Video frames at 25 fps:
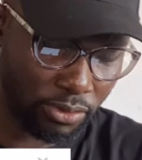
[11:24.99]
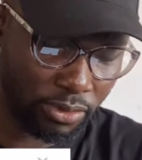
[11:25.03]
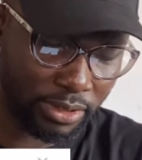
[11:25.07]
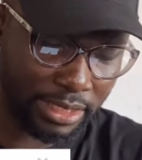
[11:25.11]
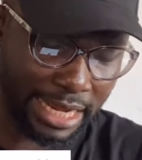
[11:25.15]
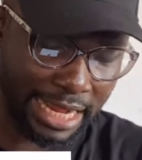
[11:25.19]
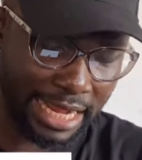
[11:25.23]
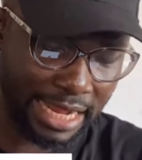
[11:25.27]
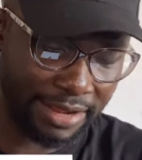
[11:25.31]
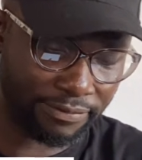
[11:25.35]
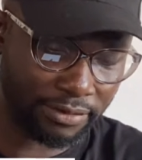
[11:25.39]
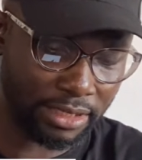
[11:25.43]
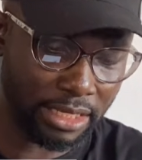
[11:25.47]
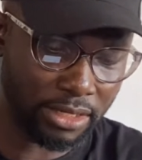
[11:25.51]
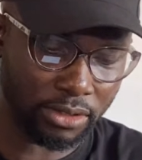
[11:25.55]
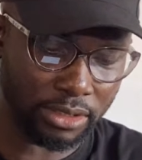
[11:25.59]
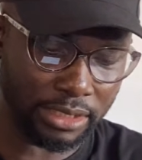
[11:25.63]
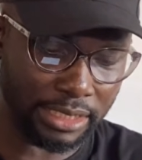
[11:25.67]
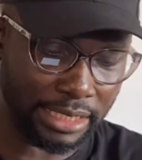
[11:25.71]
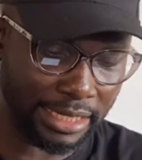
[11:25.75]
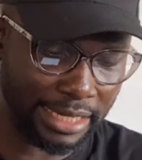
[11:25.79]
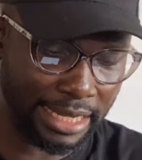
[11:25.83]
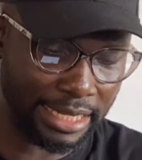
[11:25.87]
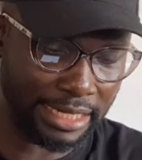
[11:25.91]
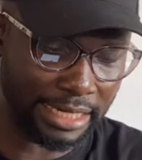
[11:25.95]
Okay, I have clicked
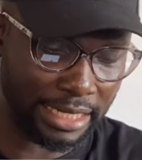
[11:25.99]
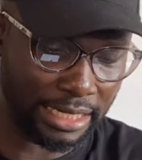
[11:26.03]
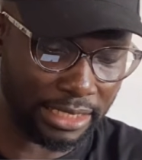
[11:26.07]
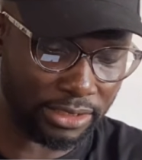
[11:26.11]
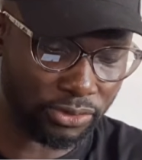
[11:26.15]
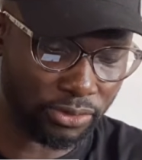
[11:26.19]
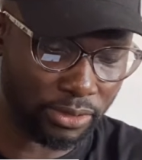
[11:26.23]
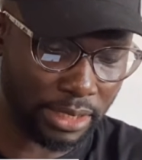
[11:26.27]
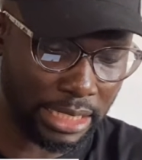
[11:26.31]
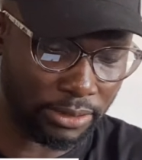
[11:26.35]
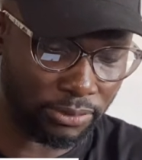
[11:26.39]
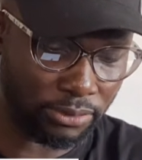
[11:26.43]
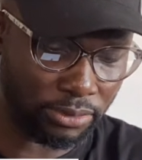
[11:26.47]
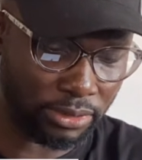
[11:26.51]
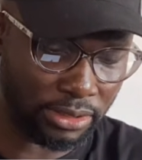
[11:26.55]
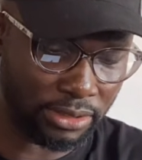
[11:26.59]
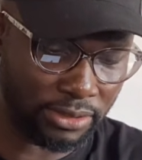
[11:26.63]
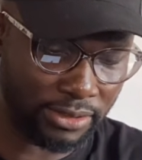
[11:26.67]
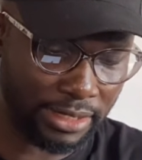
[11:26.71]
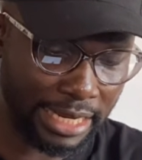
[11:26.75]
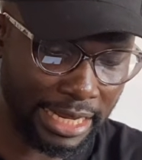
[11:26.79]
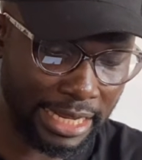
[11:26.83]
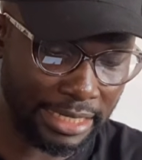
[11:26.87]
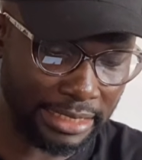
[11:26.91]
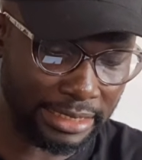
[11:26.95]
on the line now. So I will
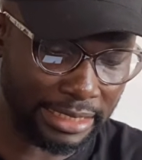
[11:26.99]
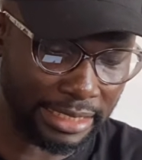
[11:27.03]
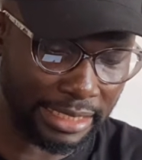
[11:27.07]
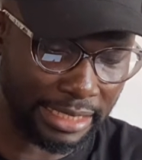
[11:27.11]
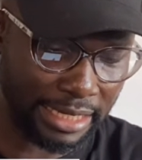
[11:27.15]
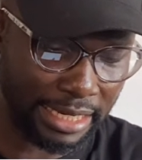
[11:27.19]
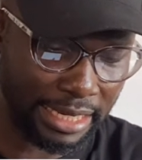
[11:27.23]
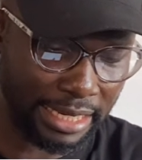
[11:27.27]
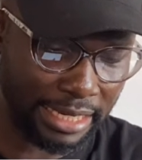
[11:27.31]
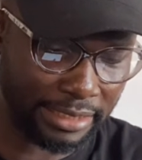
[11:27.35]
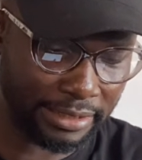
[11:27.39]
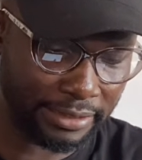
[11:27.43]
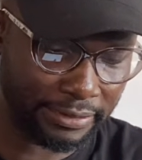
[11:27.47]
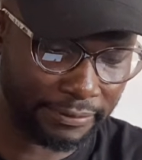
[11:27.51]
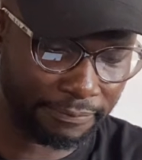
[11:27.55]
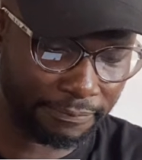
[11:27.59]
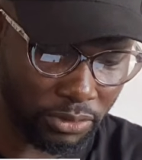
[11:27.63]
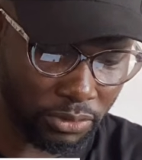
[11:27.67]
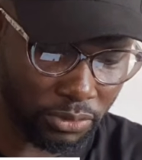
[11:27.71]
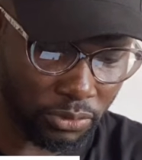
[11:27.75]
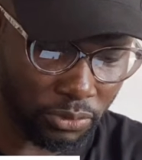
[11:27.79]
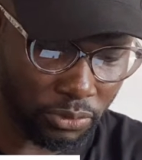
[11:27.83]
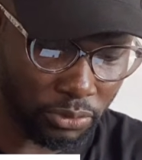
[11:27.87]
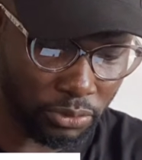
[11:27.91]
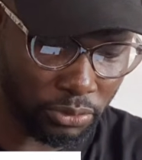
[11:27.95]
drag the line
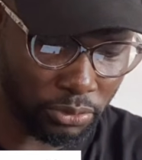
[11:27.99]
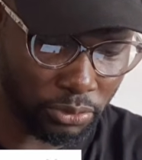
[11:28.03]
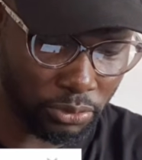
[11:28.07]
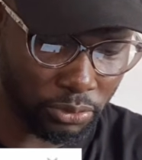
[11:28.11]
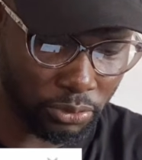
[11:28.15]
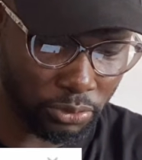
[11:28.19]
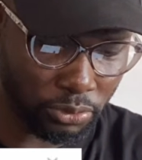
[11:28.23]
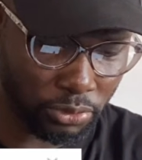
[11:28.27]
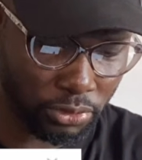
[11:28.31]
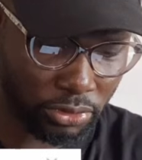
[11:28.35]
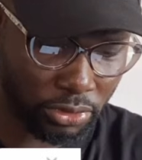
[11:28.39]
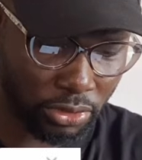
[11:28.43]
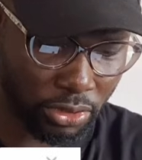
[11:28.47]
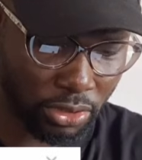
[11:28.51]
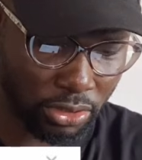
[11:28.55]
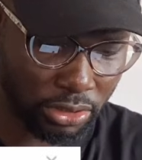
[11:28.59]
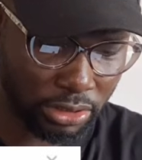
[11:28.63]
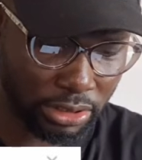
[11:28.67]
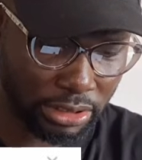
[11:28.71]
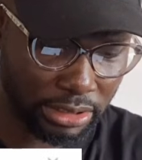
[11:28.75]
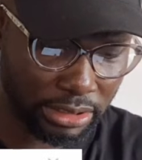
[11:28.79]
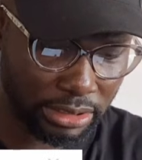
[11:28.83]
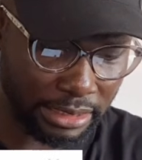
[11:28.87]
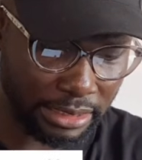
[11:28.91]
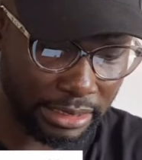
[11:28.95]
to
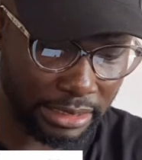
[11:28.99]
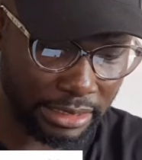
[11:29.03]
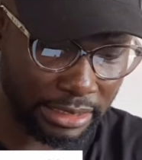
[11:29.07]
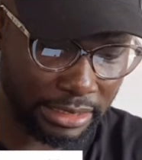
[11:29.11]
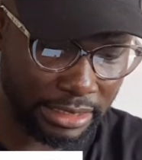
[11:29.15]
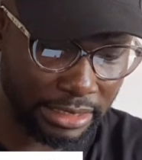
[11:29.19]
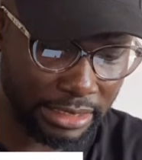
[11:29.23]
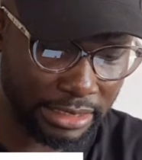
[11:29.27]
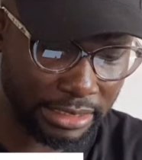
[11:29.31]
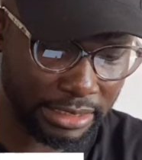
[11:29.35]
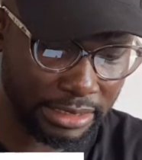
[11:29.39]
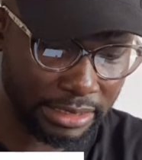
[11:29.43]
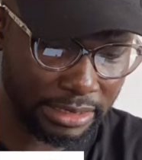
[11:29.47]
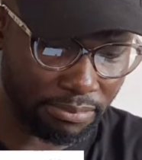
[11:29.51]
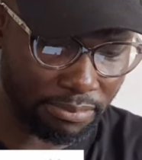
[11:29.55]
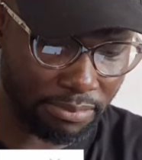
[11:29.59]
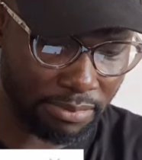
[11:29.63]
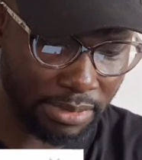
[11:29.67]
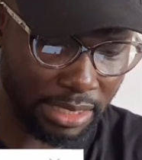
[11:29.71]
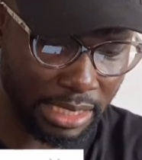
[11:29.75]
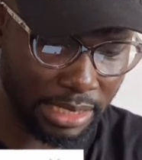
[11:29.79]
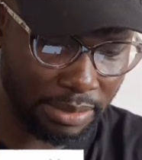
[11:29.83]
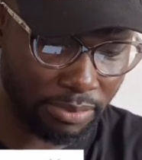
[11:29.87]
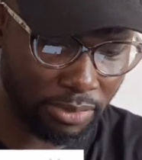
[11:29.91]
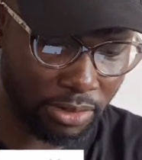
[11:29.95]
touch this
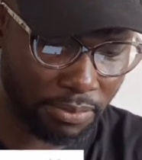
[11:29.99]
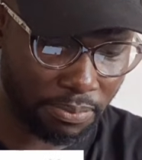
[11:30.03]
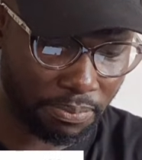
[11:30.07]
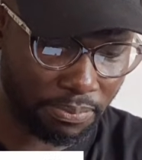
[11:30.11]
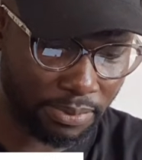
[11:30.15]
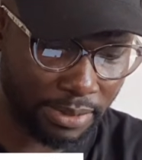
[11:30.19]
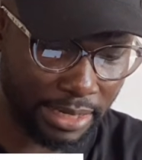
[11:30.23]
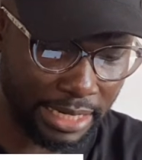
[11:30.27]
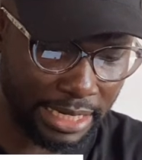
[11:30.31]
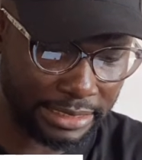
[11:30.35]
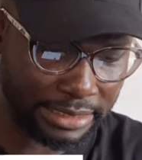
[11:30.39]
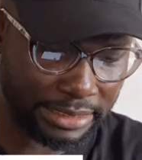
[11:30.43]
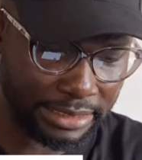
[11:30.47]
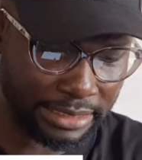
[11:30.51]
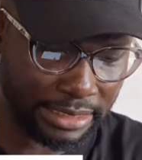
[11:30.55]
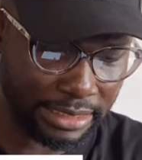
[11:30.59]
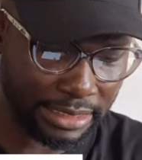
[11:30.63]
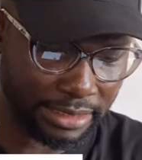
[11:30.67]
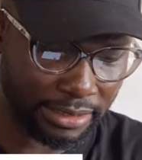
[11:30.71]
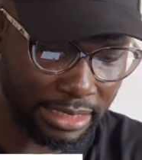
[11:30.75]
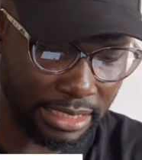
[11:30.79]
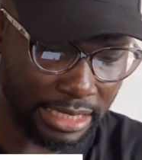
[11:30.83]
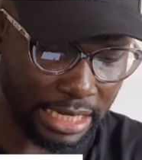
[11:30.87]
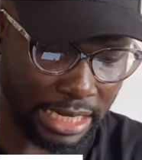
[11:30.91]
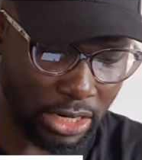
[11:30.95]
minimum price
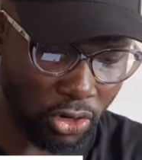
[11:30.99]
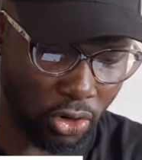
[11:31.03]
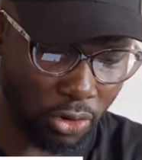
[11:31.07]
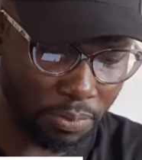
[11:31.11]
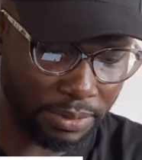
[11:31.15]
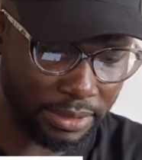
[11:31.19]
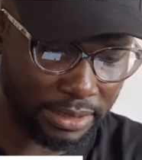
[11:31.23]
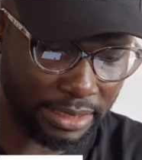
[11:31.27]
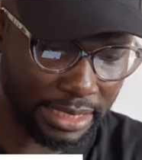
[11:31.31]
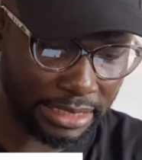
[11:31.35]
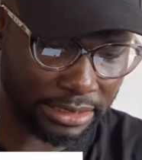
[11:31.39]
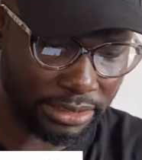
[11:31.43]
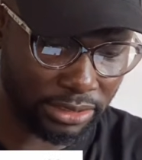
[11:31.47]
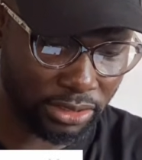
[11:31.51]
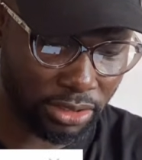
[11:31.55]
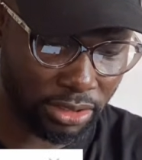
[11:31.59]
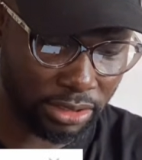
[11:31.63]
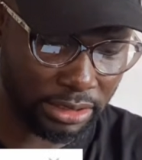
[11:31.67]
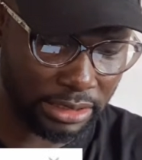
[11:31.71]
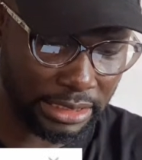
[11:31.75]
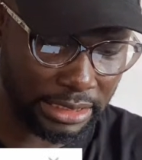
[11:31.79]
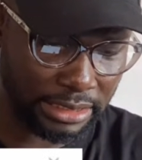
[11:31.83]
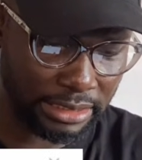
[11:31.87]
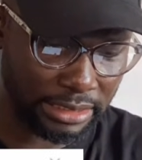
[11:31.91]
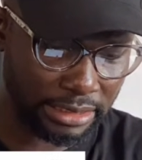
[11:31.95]
here. I hope it has
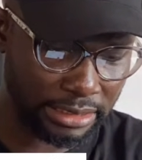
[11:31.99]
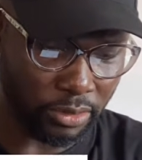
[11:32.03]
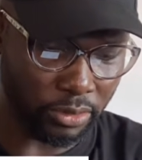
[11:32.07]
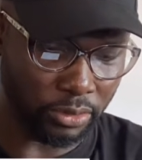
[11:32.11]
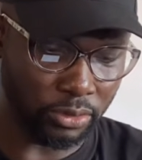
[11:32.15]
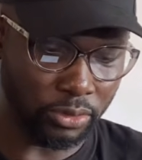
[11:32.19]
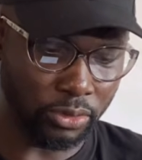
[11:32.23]
touched it.